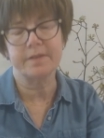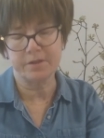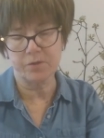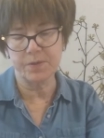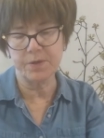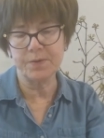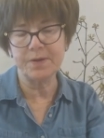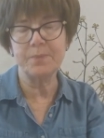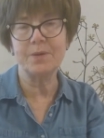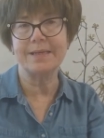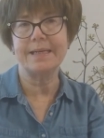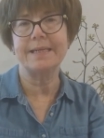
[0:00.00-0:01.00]
So we're going to
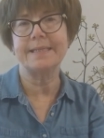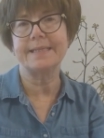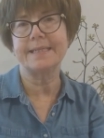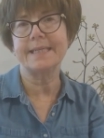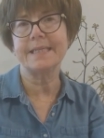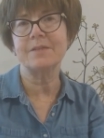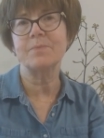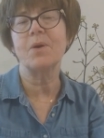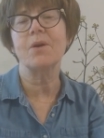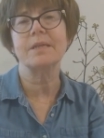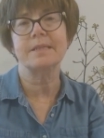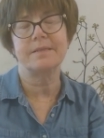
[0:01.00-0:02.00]
put 6
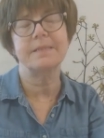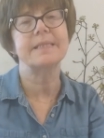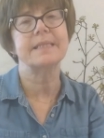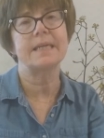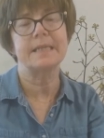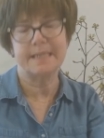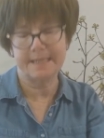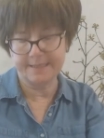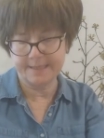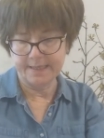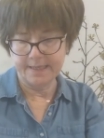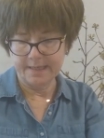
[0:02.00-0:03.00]
marks on the
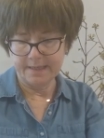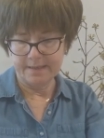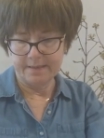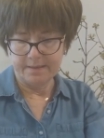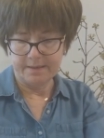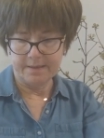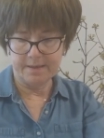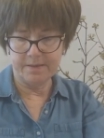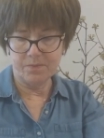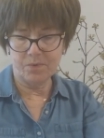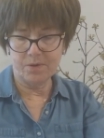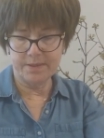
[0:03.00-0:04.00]
side
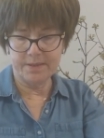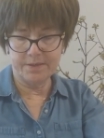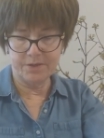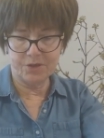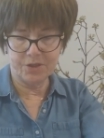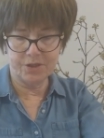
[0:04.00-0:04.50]
at 1 inch